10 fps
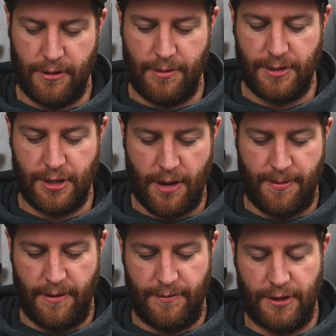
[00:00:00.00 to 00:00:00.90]
Lumintop
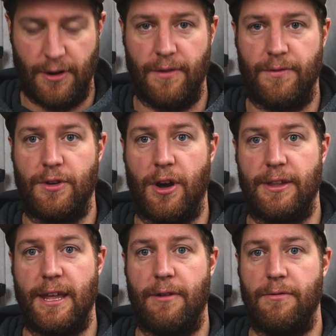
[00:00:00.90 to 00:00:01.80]
have sort of
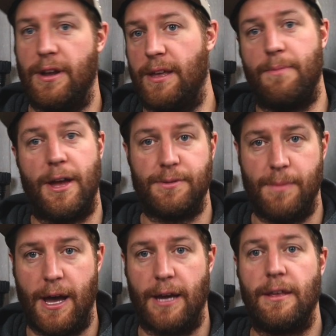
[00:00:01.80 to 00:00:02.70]
got their really
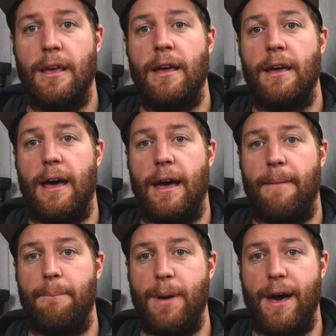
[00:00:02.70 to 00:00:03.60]
benchmark
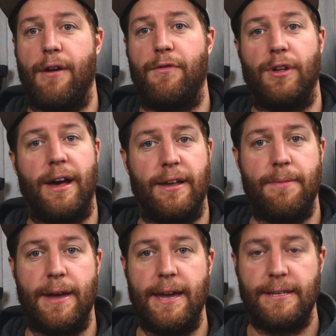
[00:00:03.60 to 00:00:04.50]
powerful
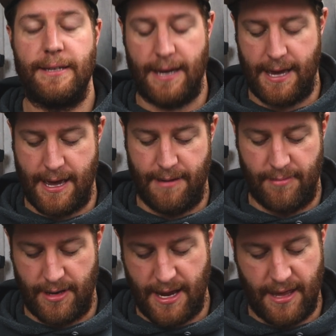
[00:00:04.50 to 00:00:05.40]
LEPs.
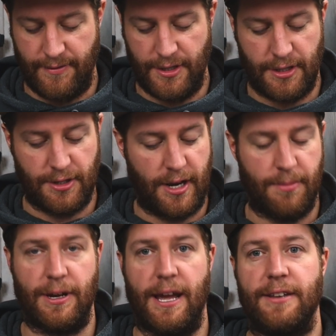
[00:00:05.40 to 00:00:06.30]
Now they've just decided to
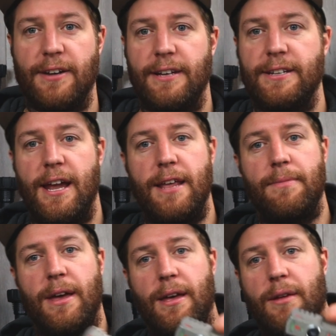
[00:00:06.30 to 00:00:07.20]
bring out
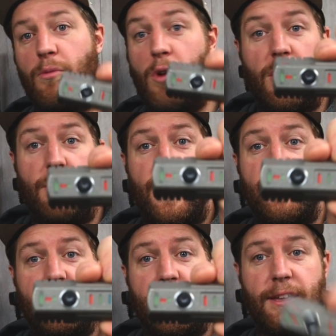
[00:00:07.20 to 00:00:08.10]
titanium, and why not
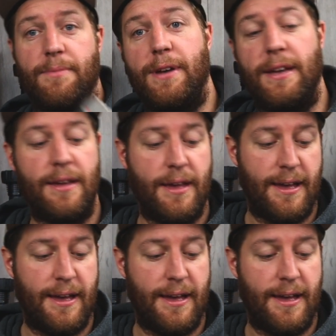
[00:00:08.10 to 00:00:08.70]
make it an LEP